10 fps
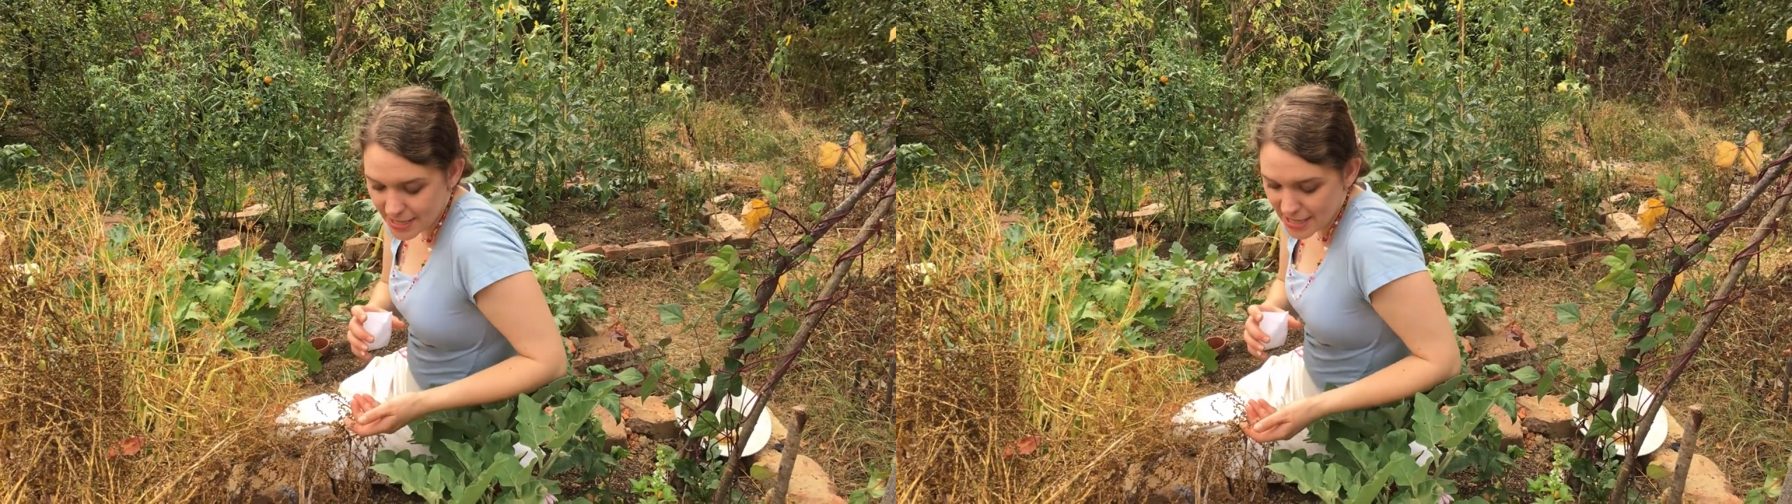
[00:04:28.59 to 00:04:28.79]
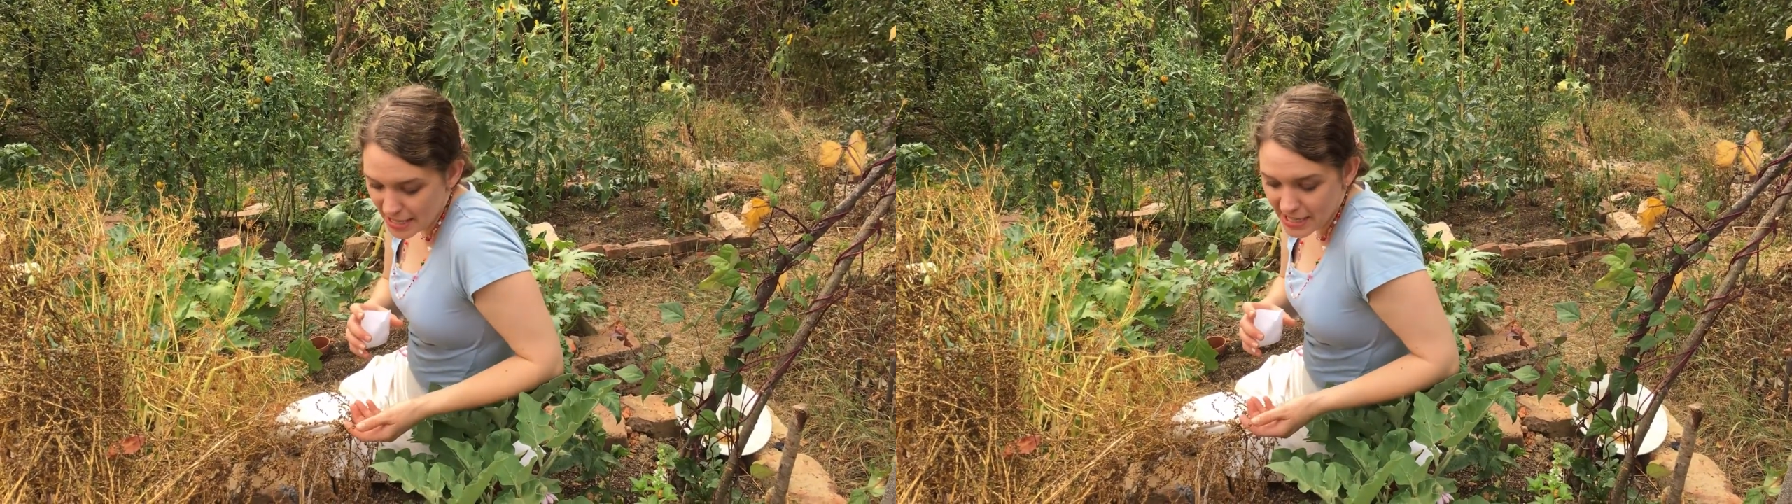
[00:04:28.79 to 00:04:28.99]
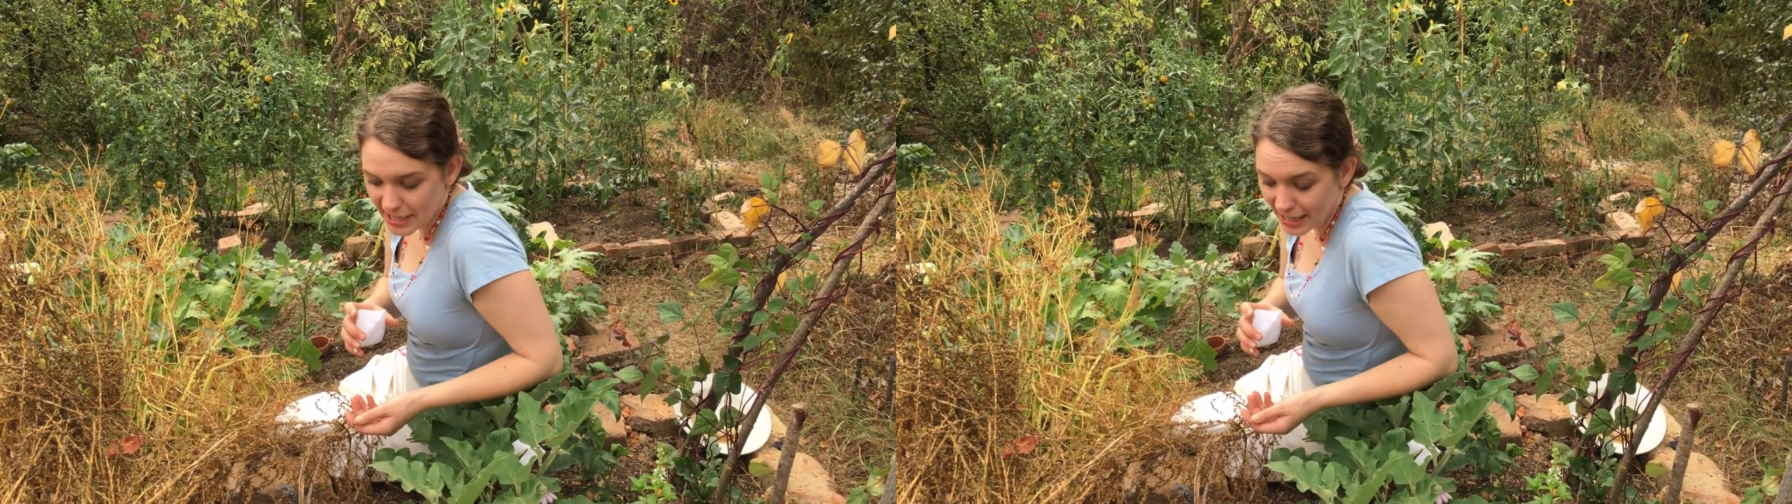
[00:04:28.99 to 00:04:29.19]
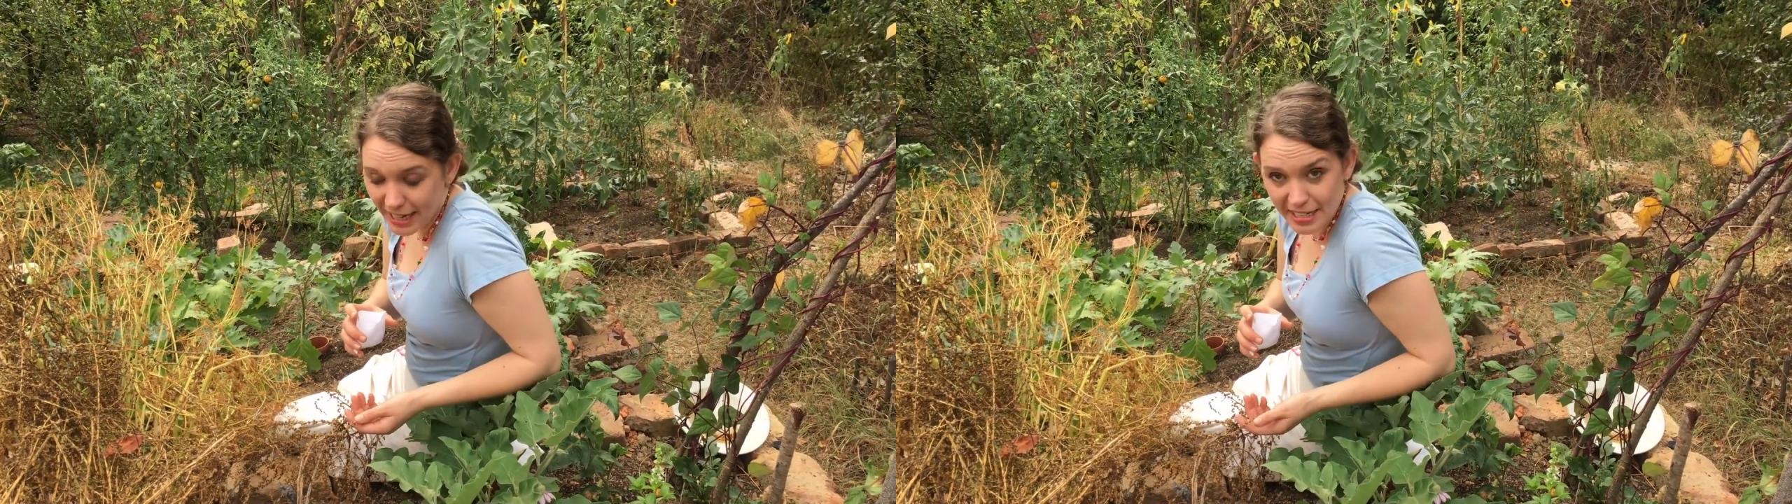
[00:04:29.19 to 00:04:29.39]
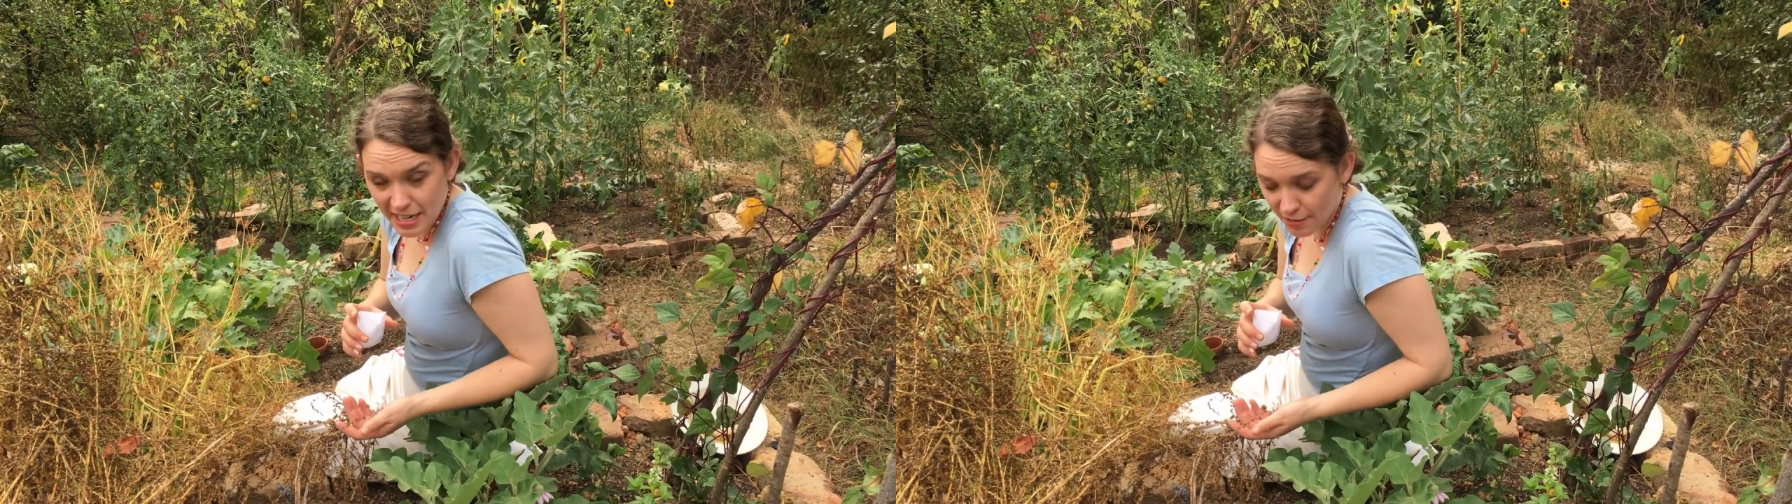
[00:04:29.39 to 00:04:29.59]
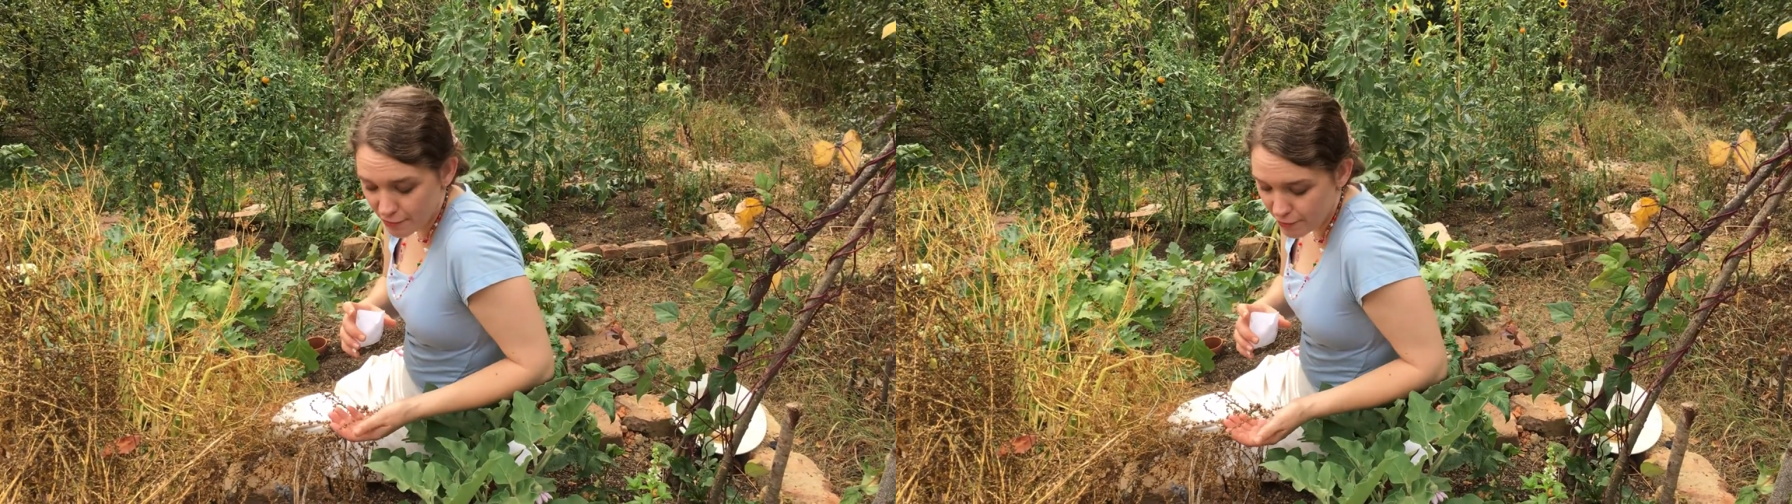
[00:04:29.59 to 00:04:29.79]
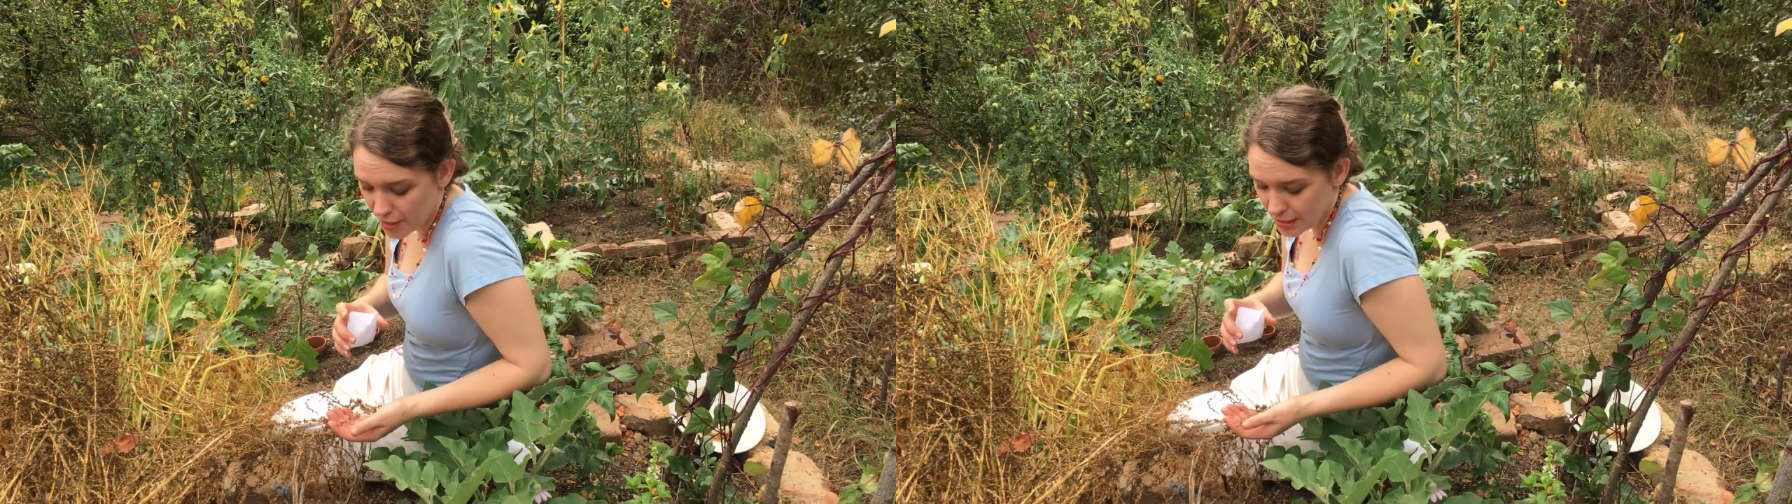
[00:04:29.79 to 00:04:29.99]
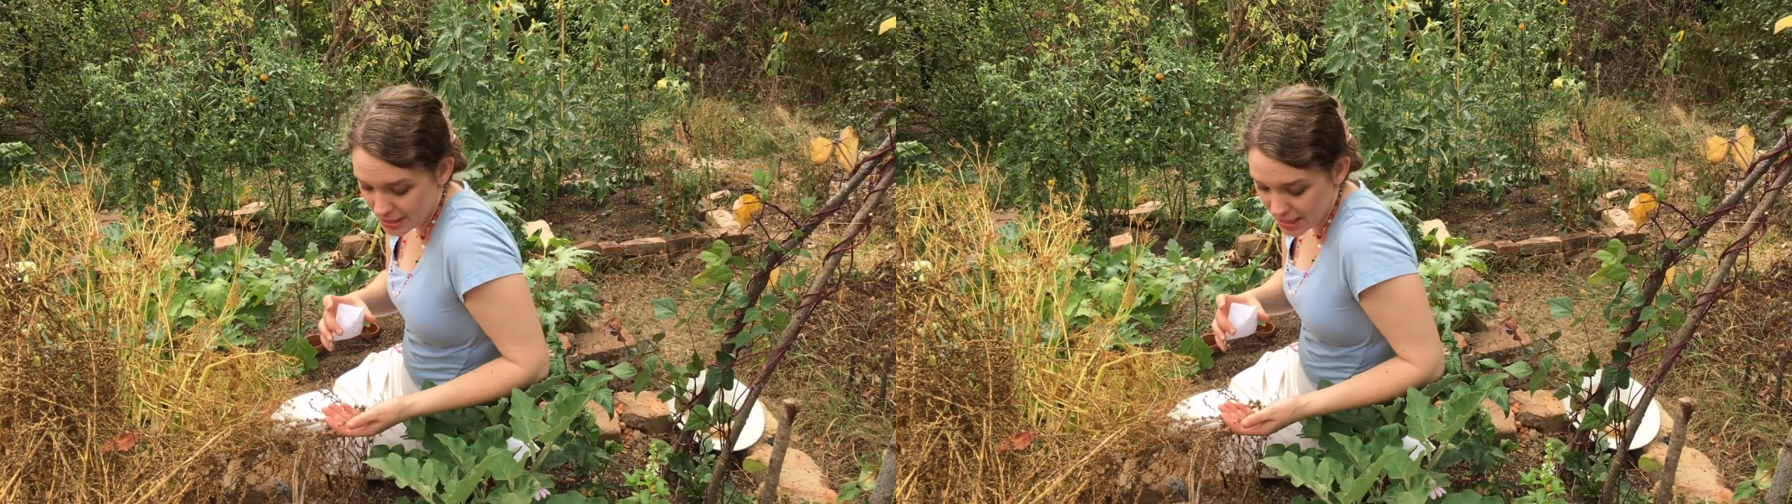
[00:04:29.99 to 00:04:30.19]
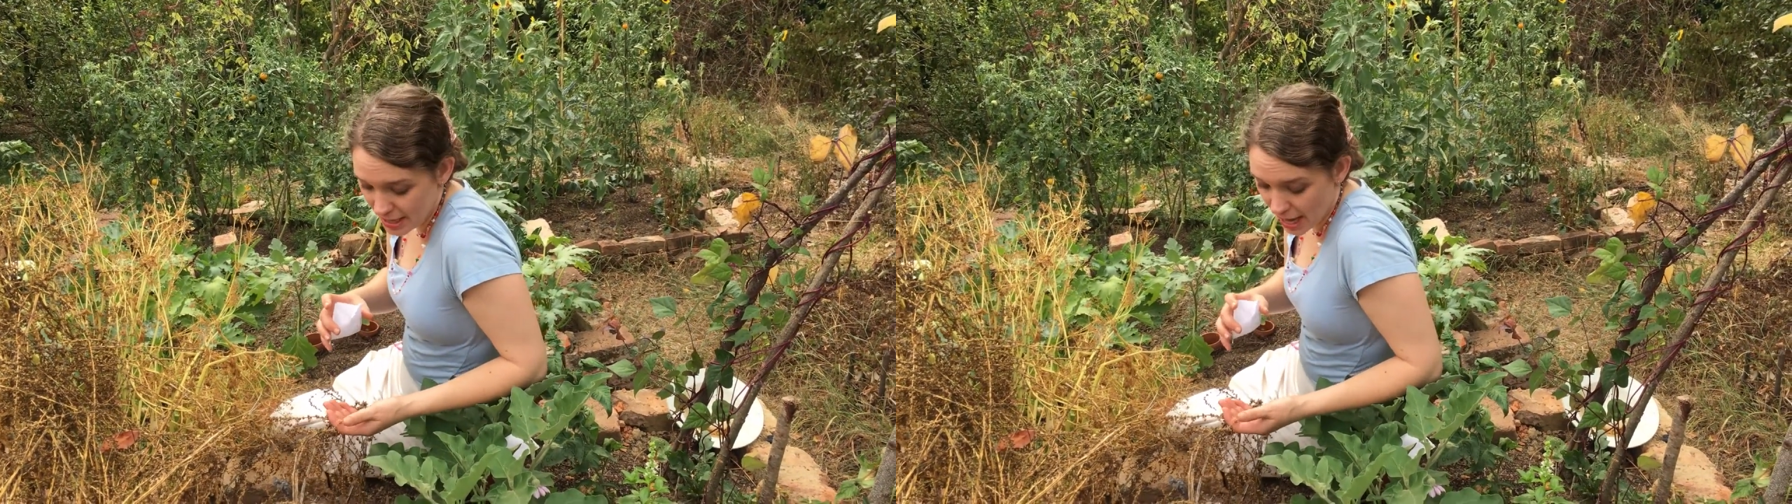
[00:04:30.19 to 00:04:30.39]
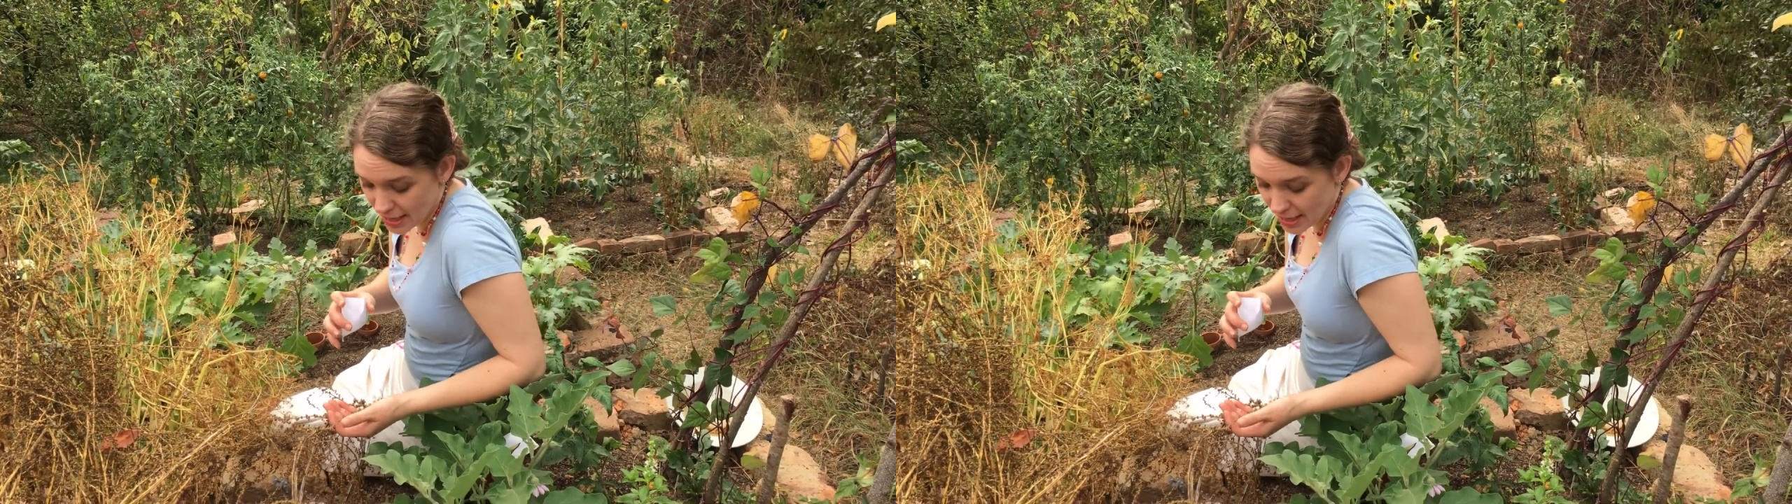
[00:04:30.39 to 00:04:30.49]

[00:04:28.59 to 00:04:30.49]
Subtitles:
seed collecting frenzy,